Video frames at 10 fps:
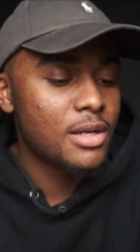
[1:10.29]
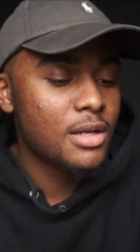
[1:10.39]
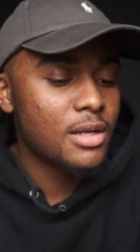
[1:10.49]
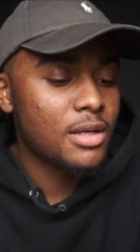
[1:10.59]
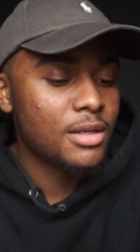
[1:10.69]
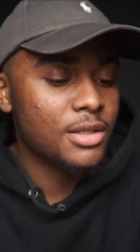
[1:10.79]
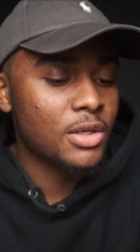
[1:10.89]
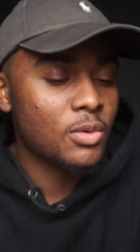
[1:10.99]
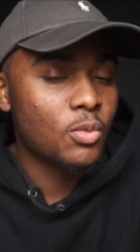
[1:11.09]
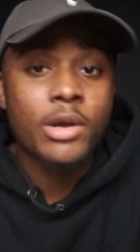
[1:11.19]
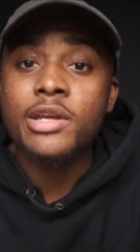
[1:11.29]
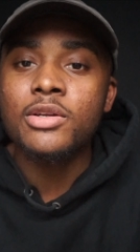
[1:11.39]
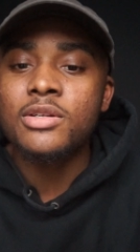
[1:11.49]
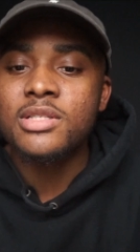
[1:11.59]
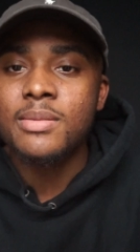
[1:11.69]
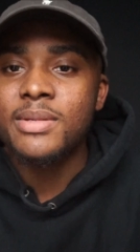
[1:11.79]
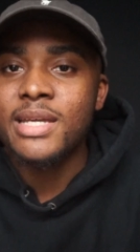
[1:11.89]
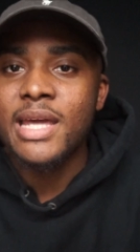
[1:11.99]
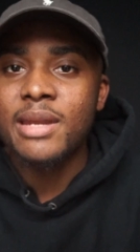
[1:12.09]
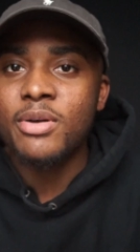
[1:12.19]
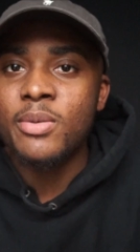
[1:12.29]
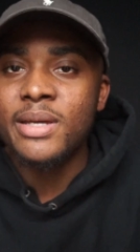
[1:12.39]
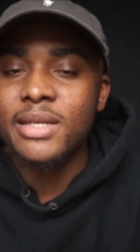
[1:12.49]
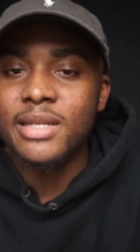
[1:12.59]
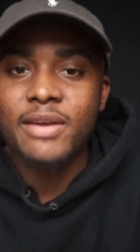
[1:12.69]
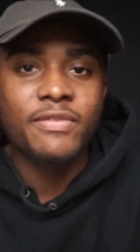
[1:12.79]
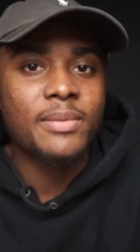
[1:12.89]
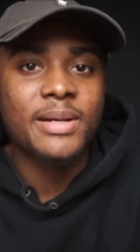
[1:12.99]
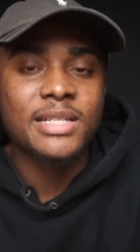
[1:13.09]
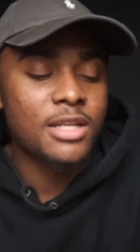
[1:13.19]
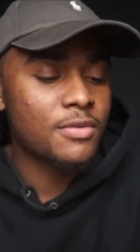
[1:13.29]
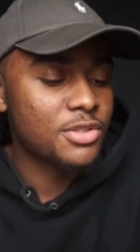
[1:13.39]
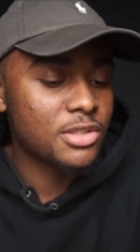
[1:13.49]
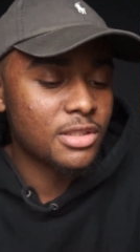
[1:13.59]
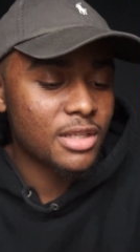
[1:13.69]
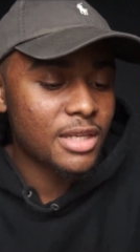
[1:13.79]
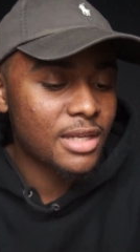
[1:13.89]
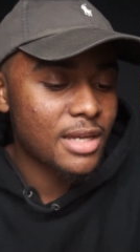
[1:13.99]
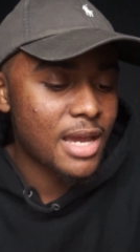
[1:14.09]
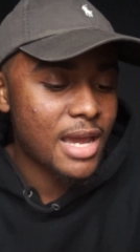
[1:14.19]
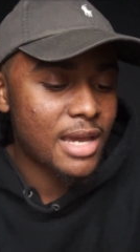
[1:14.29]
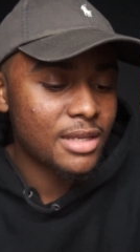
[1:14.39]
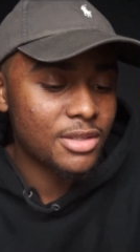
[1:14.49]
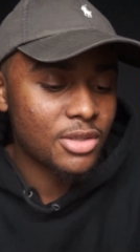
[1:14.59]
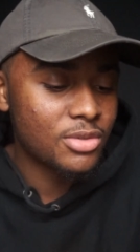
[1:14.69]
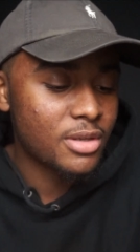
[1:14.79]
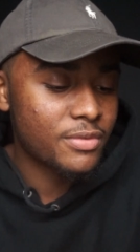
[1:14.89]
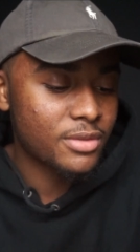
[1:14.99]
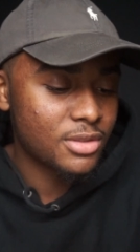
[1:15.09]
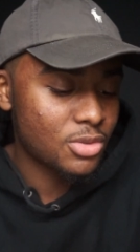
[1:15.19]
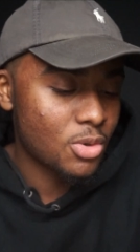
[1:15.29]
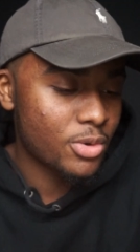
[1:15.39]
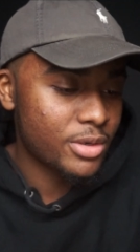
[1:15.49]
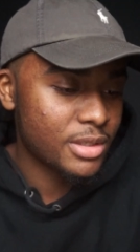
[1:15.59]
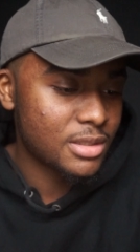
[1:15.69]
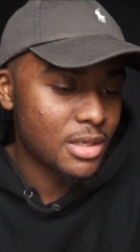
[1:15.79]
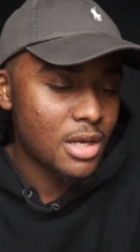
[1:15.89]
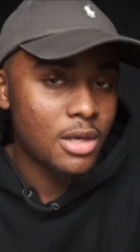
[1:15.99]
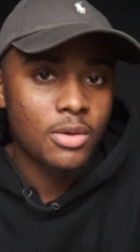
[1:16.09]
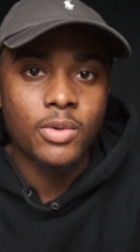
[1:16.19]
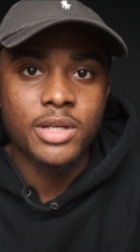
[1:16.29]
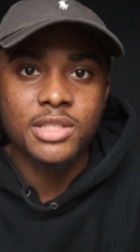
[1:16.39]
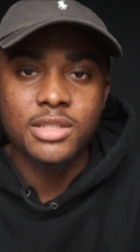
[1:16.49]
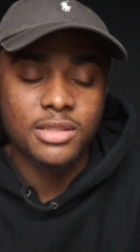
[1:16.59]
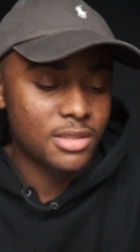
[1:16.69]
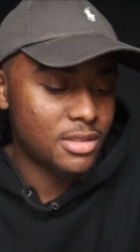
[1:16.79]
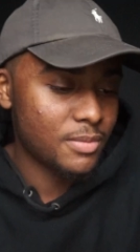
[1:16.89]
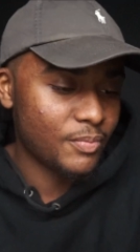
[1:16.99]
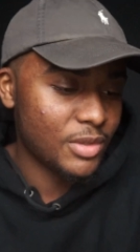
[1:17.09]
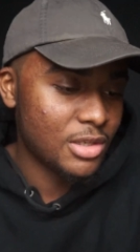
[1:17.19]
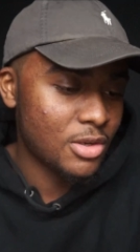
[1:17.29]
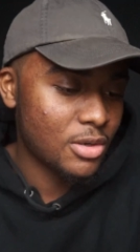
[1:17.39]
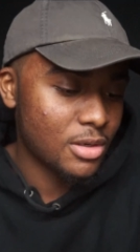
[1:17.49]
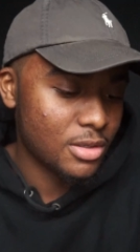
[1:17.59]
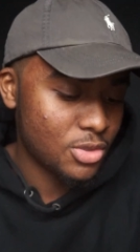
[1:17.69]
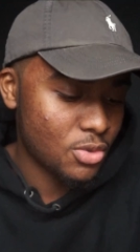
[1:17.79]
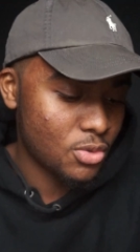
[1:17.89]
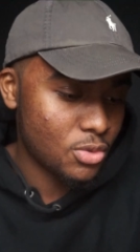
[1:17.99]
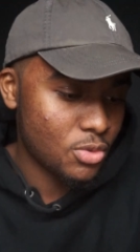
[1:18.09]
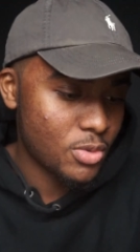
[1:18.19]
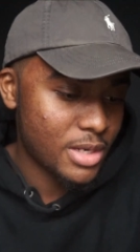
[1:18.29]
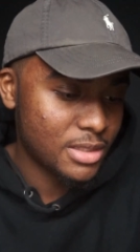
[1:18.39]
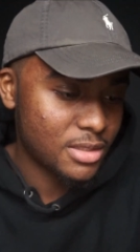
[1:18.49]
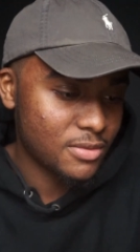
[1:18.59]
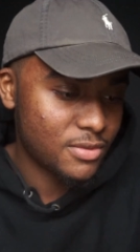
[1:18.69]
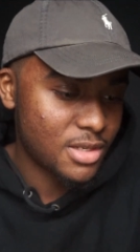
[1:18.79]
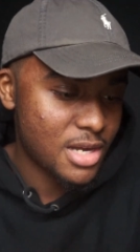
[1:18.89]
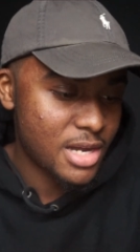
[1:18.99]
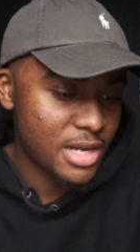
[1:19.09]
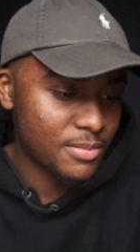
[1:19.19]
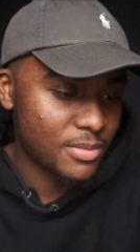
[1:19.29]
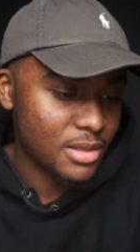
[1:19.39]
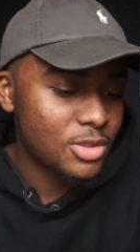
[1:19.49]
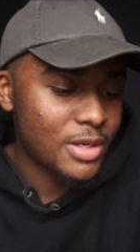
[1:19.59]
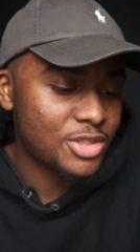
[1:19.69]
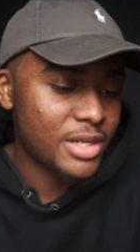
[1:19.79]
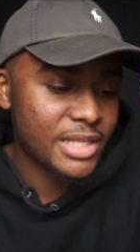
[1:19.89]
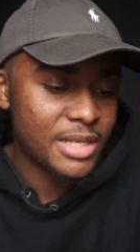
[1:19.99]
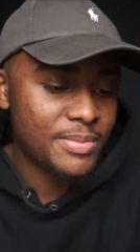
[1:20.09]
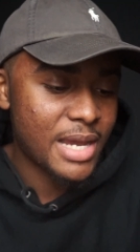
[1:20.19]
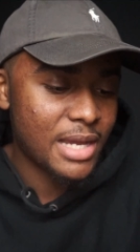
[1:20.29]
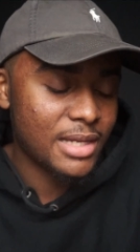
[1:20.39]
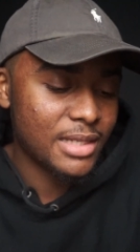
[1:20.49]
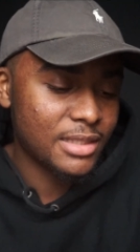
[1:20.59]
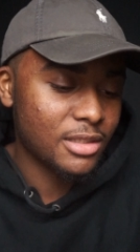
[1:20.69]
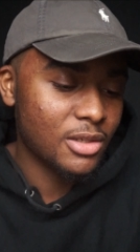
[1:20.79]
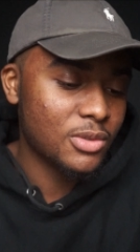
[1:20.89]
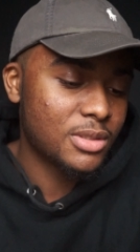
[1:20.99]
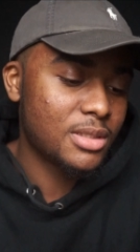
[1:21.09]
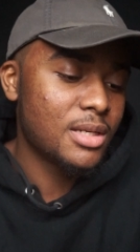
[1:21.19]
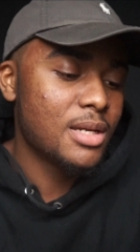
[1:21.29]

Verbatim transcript: you know, working on something at a moment, and then I find myself just looking at, you know, different stories, which is just, you know, a total waste of time. So I try to keep that closed.